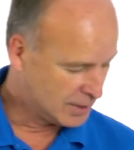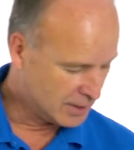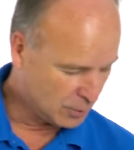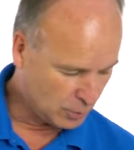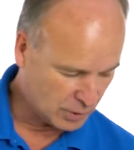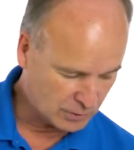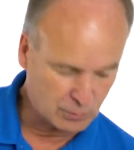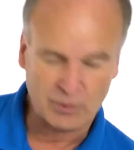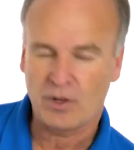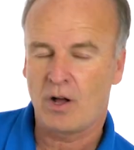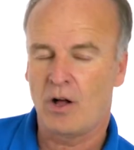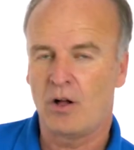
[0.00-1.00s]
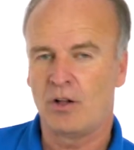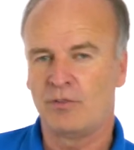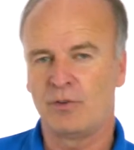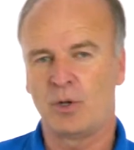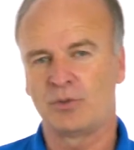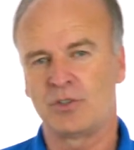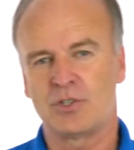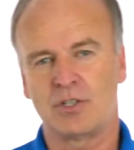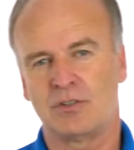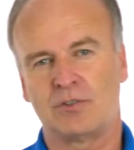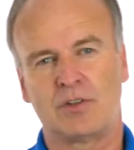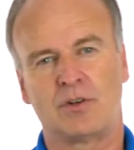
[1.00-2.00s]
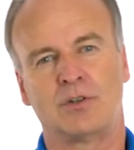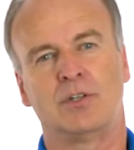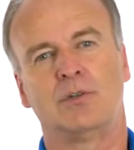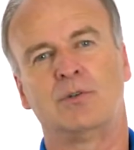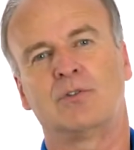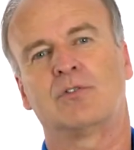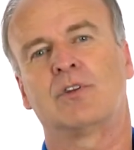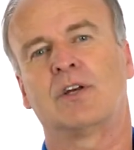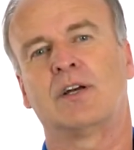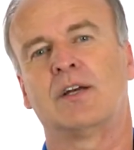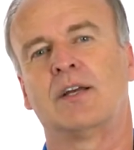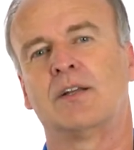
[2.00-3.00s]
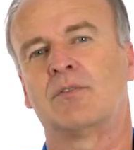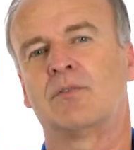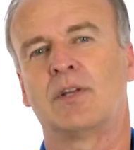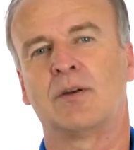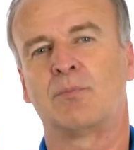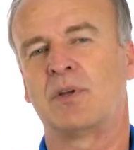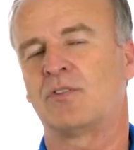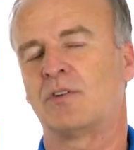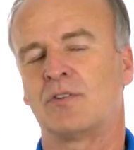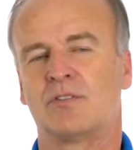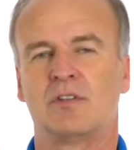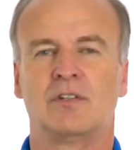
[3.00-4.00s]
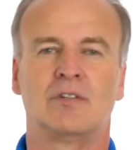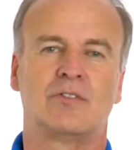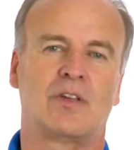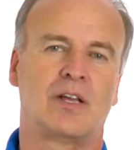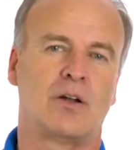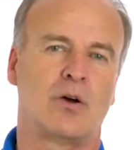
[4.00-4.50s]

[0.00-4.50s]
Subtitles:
It works with all voltages that are used at businesses and